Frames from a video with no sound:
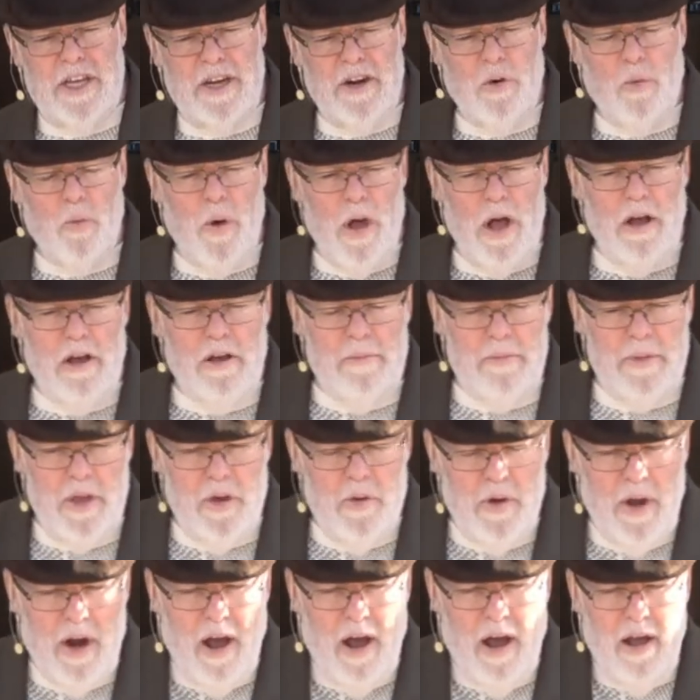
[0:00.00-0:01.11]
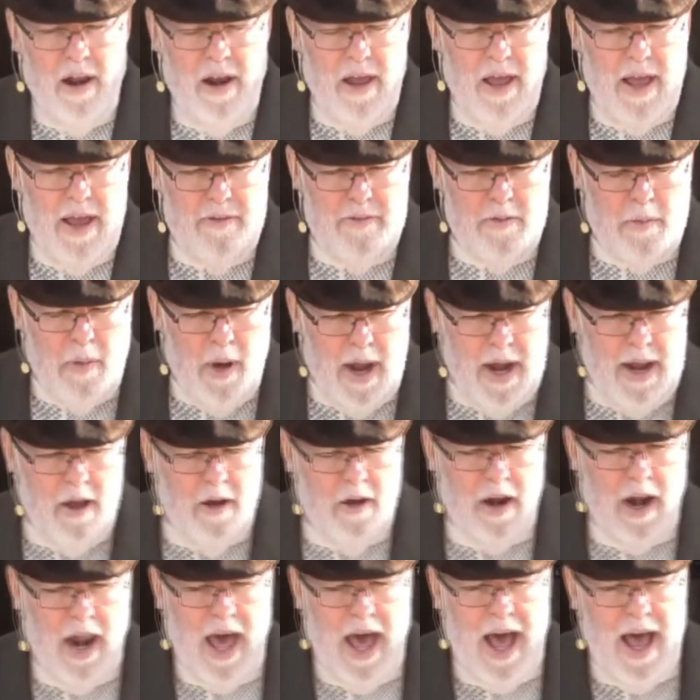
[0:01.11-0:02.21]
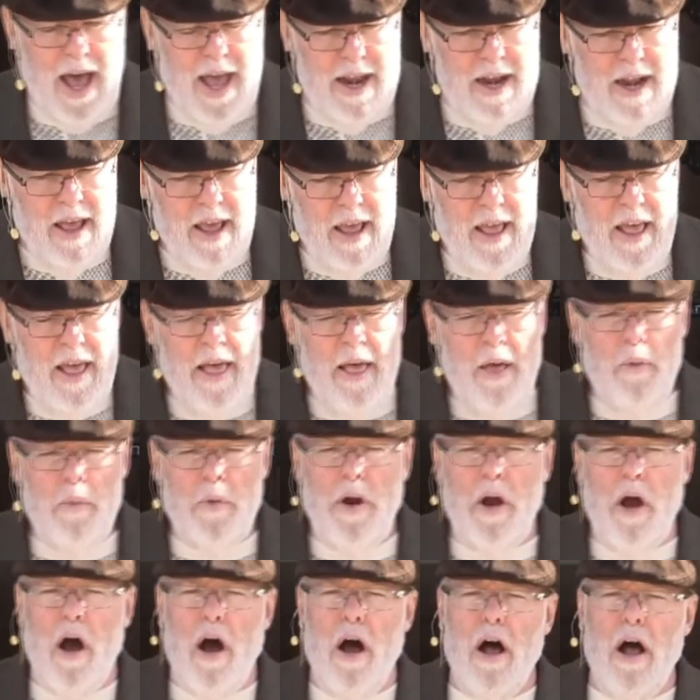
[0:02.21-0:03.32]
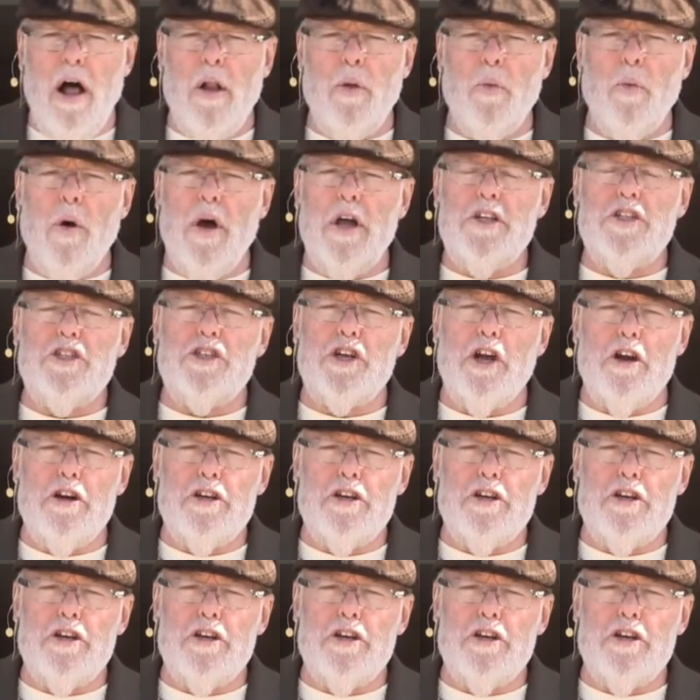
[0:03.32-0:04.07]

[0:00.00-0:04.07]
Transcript: welcome you and all everybody online. We're all one church